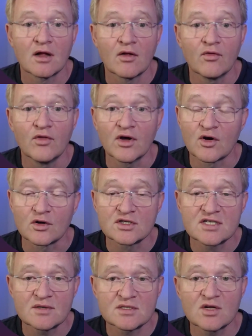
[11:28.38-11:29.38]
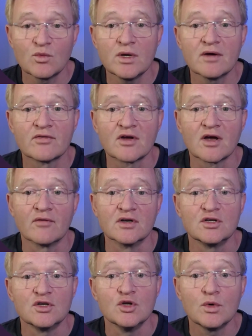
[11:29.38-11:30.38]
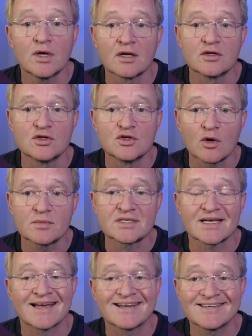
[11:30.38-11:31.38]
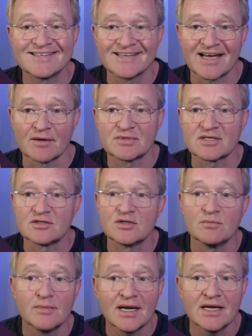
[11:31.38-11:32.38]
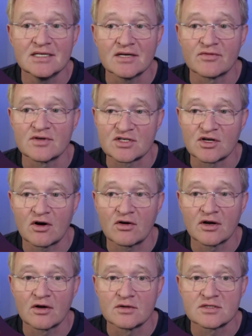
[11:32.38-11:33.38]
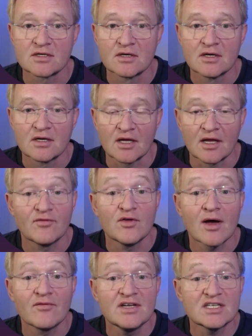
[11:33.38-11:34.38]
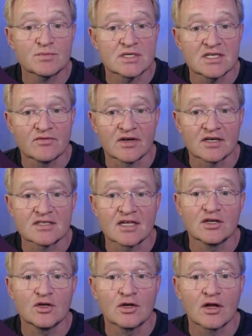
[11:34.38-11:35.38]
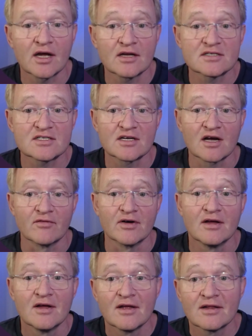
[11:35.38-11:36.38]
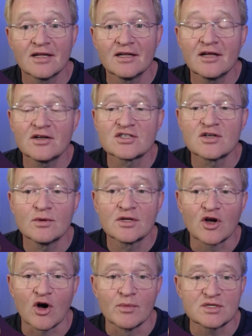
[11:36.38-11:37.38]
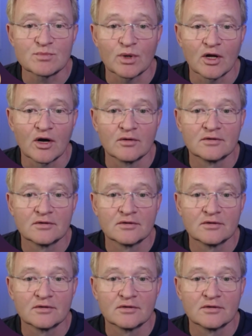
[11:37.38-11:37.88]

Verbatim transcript: The concepts that we have covered, you can adopt and adapt to many different scenarios. If you have any specifics that you'd like us to cover, then let us know in the comments below.